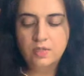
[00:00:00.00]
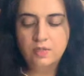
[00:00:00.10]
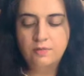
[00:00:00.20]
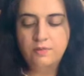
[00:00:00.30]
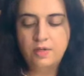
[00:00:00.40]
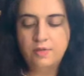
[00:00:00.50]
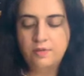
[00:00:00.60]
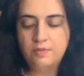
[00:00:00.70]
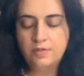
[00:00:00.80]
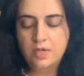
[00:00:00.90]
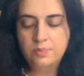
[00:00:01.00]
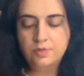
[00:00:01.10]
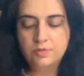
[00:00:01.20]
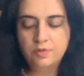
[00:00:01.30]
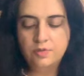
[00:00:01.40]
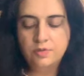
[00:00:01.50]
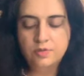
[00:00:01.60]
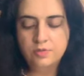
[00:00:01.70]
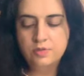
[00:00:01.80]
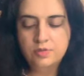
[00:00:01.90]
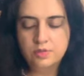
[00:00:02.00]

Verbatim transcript: the Five of Cups in reverse,